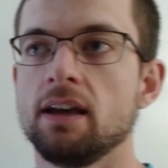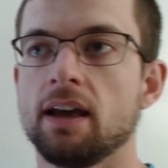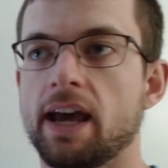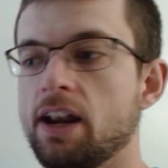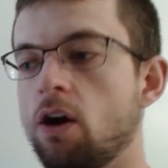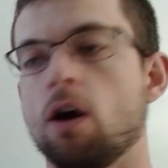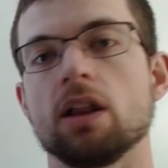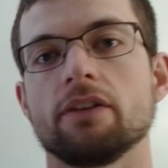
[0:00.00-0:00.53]

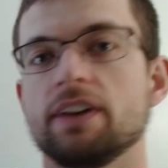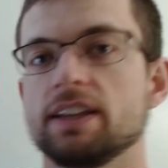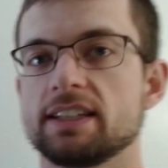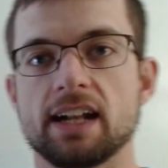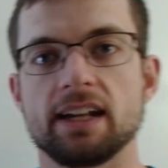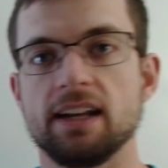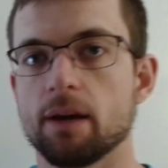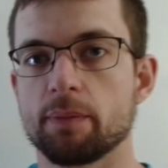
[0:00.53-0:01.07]
and all of it's
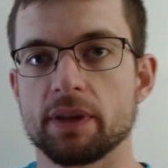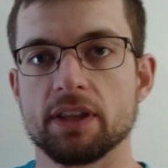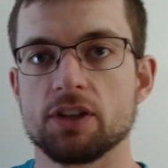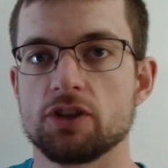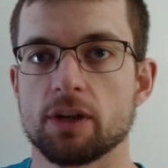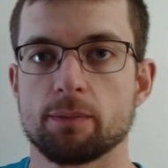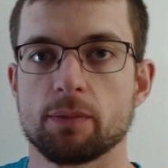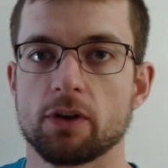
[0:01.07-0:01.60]
ending up in the
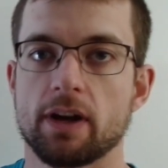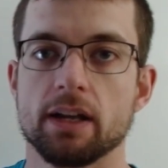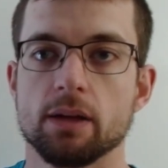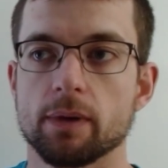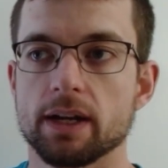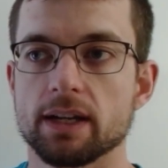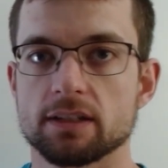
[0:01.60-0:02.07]
chipper anyway.